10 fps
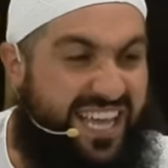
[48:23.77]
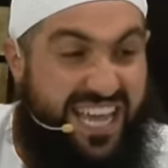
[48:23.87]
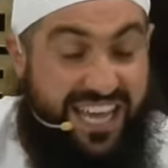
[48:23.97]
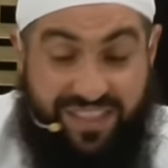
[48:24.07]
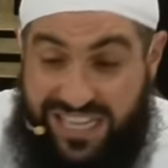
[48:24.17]

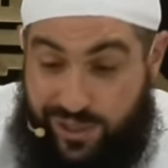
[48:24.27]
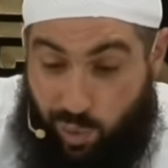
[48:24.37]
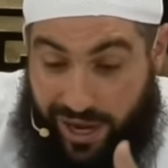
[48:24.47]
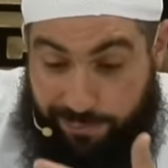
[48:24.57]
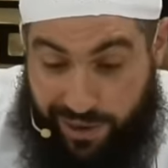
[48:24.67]
That's
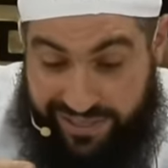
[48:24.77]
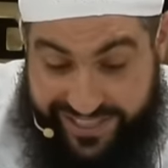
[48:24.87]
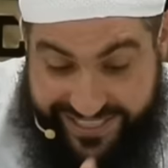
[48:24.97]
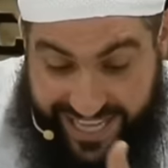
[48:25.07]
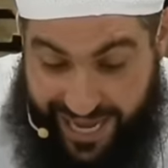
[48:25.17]
why
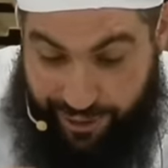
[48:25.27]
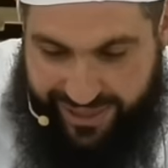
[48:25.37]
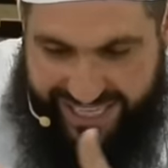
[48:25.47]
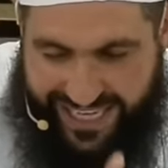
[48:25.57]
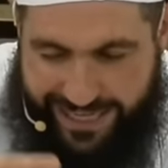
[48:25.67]
brothers now
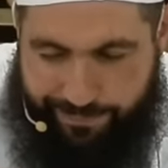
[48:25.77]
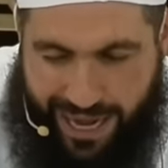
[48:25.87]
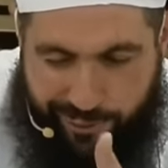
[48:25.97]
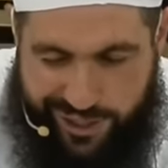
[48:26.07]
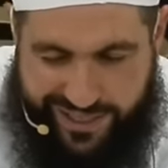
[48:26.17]
they're getting
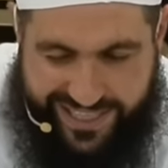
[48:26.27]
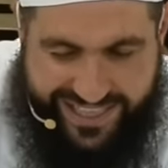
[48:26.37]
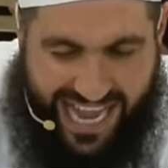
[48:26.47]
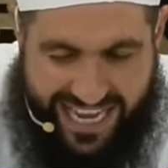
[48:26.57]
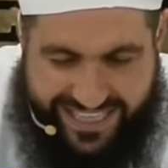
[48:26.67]
married on the
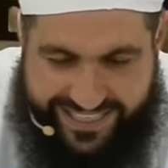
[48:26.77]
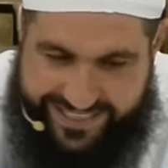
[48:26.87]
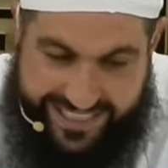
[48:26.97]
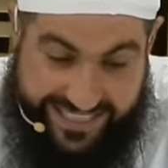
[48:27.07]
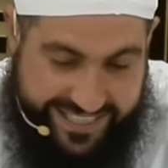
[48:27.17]

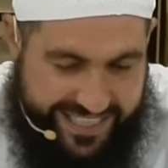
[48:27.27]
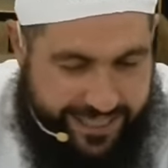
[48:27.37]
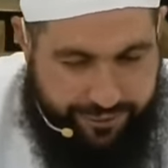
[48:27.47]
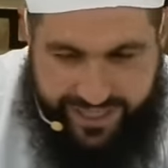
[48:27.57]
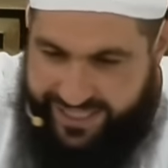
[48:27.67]
darkies in
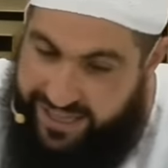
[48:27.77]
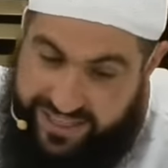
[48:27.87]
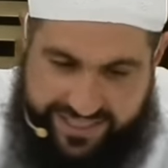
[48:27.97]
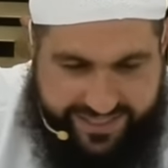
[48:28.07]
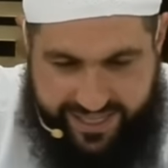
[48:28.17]
secret. You know
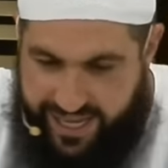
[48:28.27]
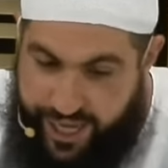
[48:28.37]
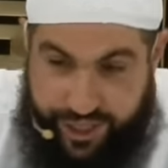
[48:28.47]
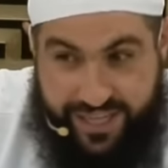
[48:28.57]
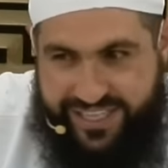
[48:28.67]

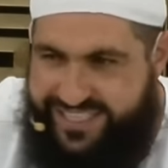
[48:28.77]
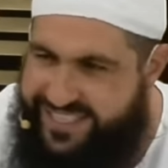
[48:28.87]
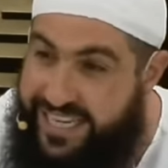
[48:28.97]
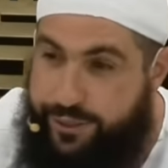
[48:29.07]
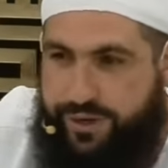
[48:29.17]
these, you know these
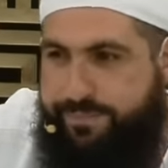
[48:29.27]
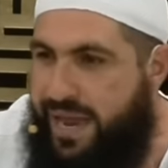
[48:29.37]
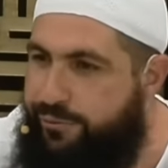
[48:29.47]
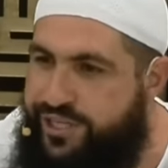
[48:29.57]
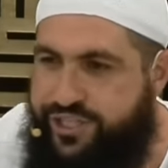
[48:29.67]
secret
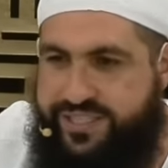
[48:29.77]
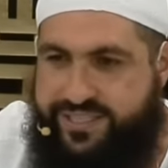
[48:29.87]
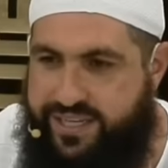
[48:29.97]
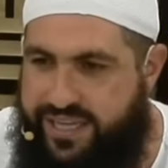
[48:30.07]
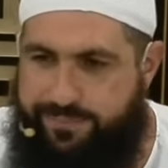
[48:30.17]

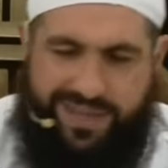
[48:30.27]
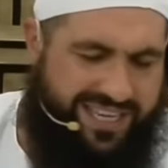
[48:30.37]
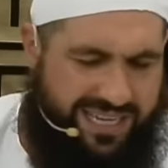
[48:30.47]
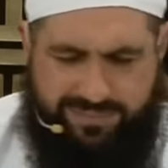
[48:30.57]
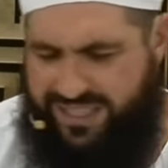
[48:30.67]
marriages. And the brother
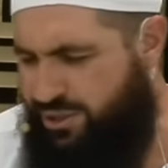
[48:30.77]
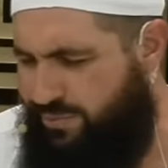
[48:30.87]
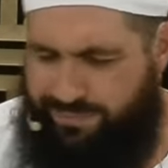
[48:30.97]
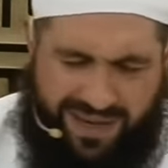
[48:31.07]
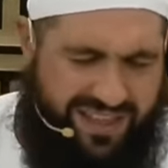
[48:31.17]
comes to tell
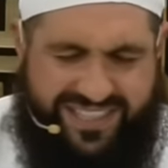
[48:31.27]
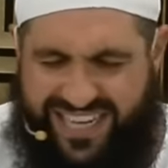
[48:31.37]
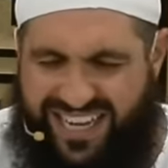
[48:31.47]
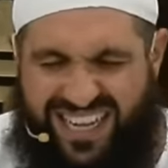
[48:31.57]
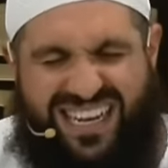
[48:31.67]
me, brother, it's
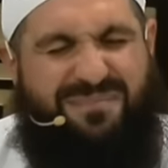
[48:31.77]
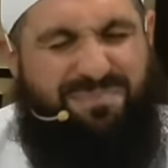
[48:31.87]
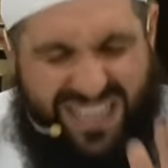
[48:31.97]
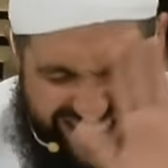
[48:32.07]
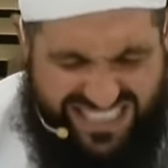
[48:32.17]
halal.
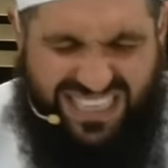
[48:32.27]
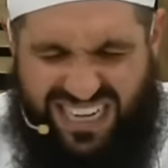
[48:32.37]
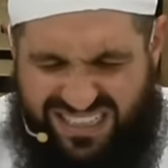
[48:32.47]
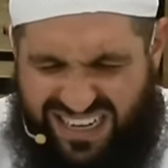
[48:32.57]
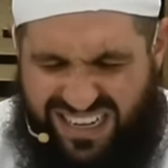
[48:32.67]
please sit
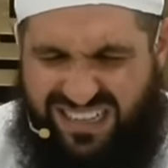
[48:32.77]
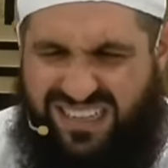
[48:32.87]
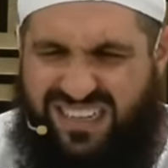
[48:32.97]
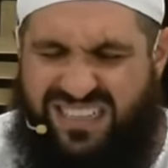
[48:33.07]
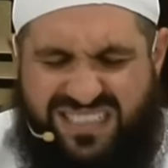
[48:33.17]
down, yeah,
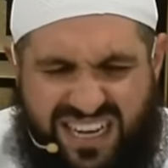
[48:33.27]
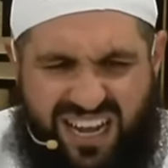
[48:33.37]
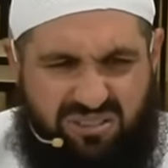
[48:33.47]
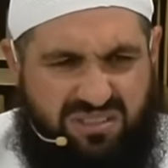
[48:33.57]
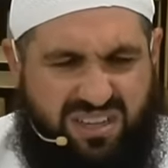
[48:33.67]
sit
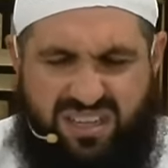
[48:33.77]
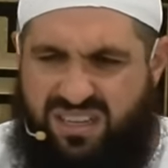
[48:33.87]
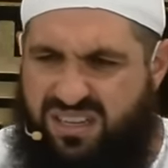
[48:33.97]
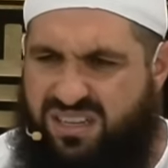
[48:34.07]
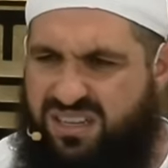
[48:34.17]
down.
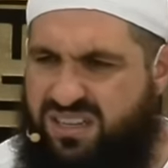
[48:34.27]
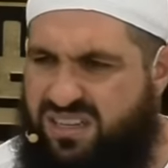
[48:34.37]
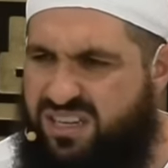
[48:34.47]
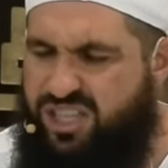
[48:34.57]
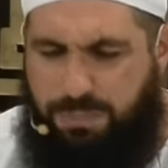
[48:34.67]

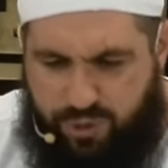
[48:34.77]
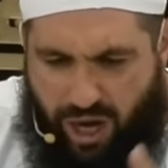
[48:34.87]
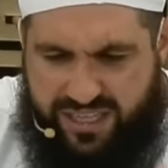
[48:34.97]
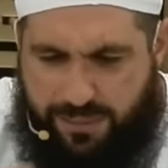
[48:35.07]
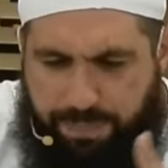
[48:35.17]
Stop
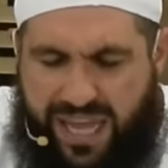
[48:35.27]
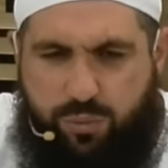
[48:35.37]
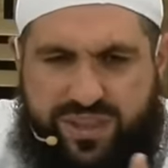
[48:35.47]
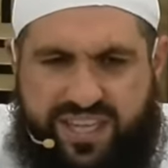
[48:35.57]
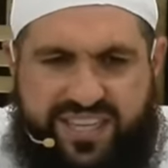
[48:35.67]
trying to play
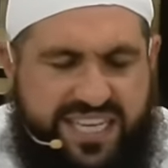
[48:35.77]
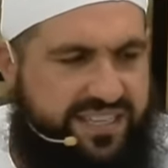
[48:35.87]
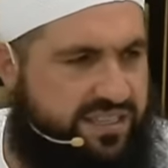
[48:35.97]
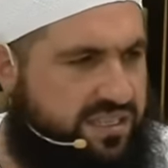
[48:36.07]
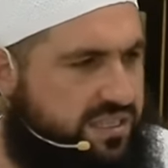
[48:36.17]
with the
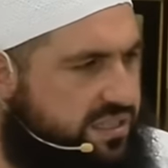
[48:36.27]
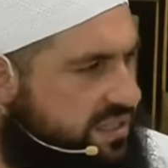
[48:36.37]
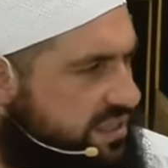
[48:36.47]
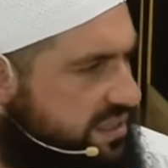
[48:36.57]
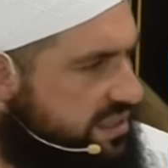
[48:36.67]
deen.
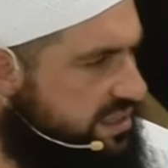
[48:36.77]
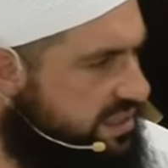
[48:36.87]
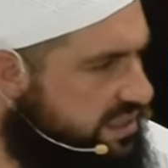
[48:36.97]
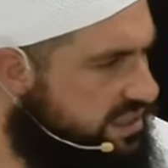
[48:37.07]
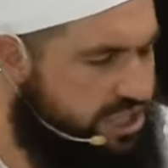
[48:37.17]

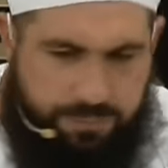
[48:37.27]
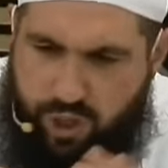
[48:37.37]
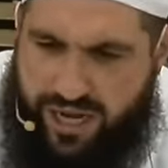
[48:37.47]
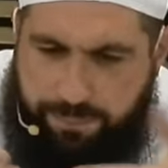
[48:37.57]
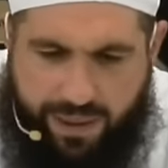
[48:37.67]
Stop
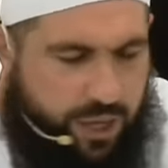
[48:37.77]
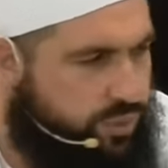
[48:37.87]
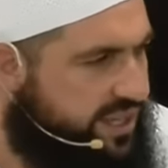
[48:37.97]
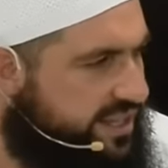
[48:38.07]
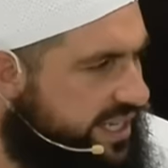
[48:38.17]
trying to play
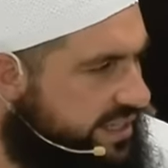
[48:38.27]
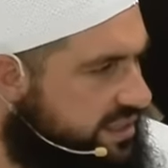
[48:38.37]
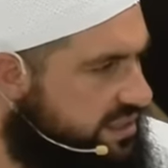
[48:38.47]
with the deen.